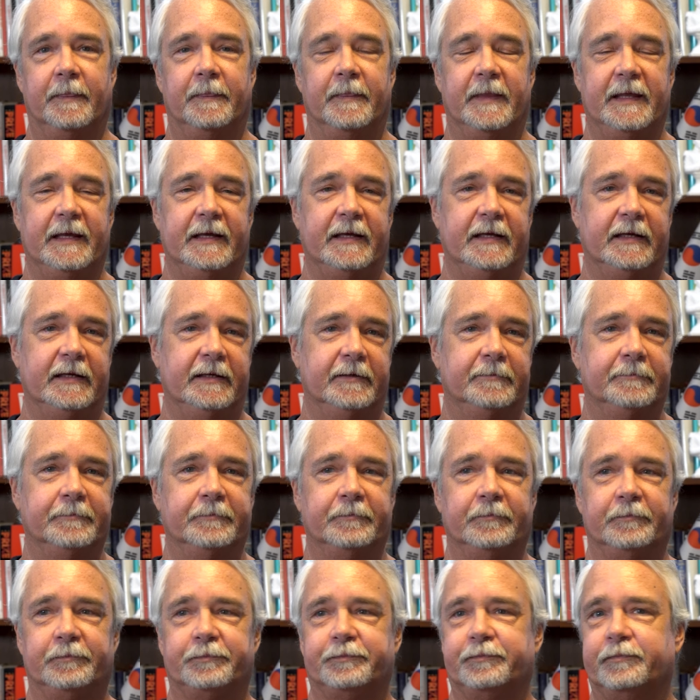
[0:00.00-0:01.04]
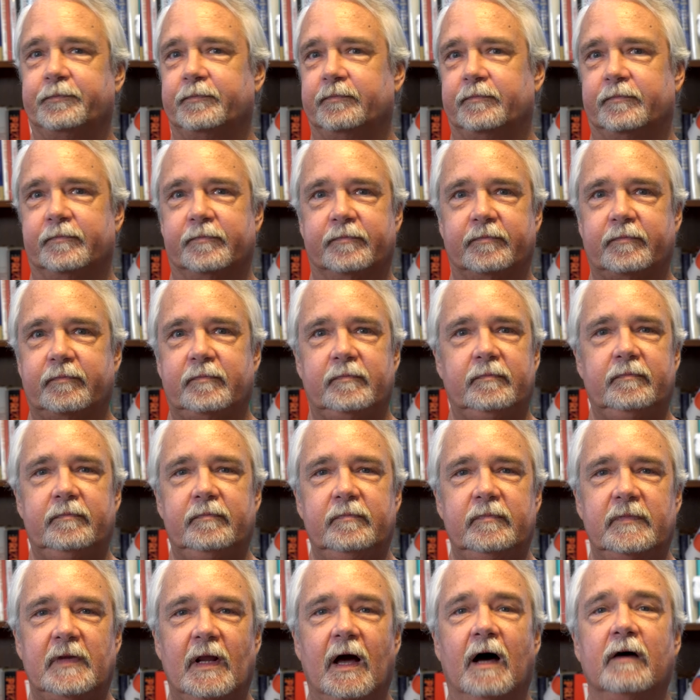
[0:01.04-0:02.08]
the
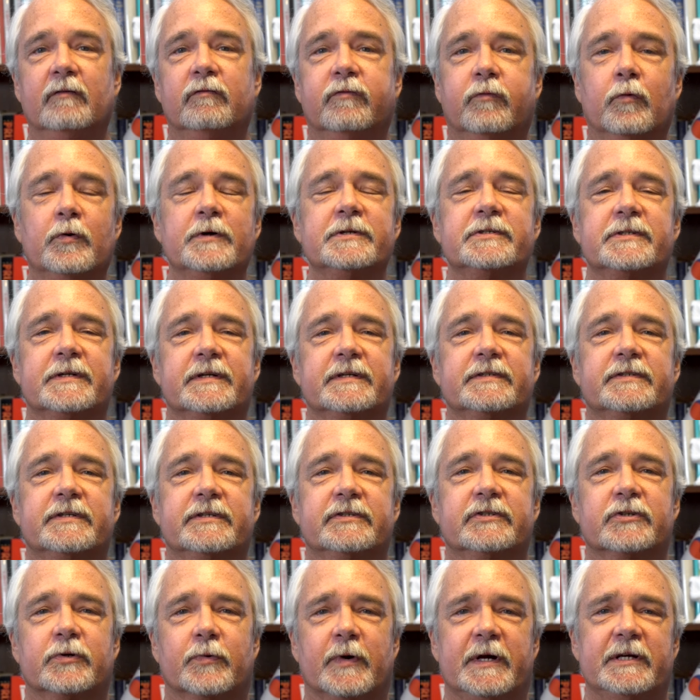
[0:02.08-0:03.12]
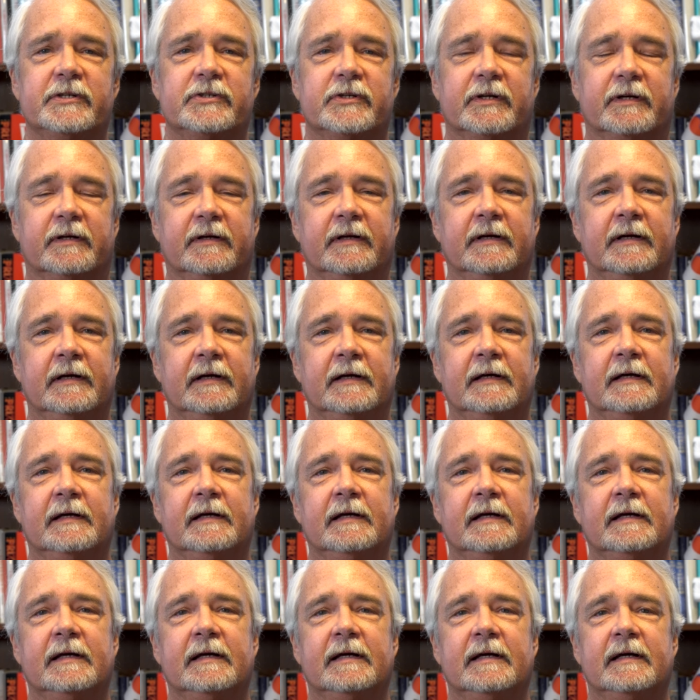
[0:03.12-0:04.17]
unfortunate situation
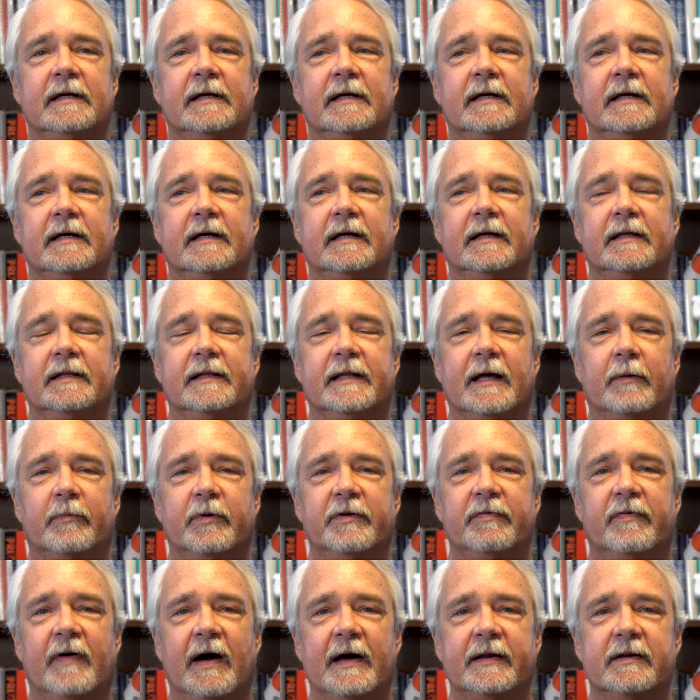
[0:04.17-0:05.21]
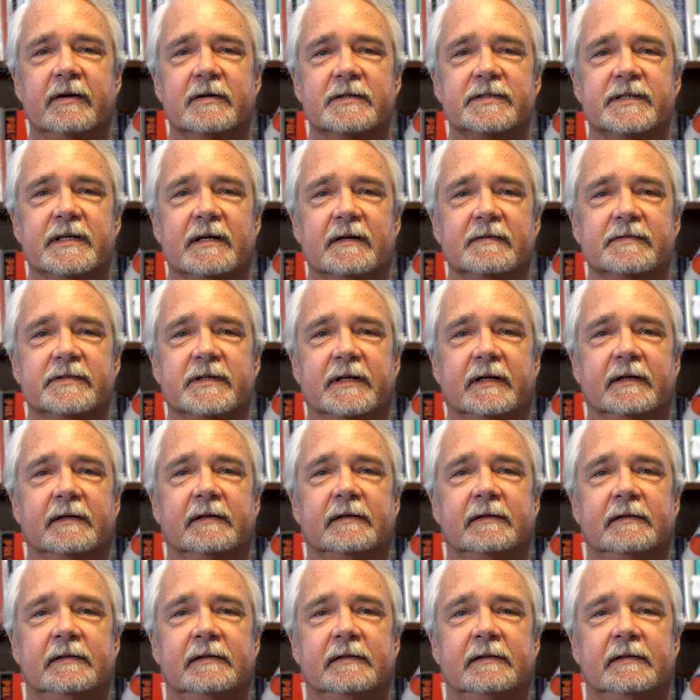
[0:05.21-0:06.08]
that we find ourselves in.